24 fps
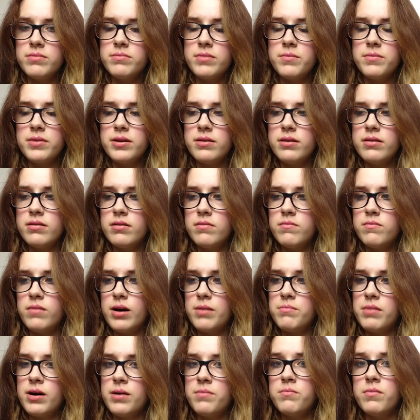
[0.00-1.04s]
mum,
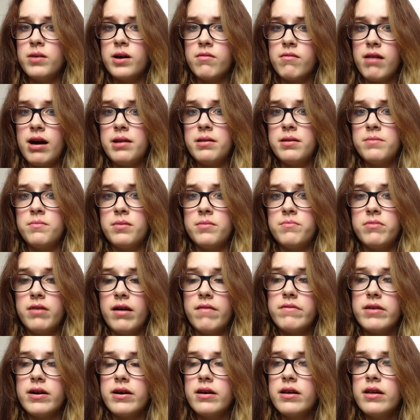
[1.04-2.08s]
my grand, and my
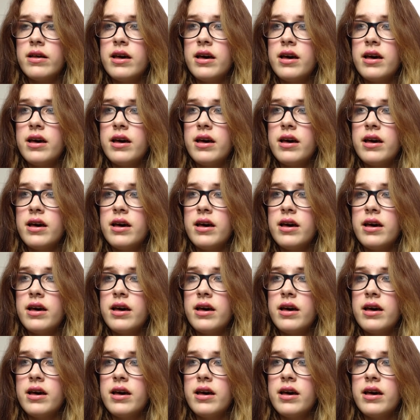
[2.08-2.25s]
brother.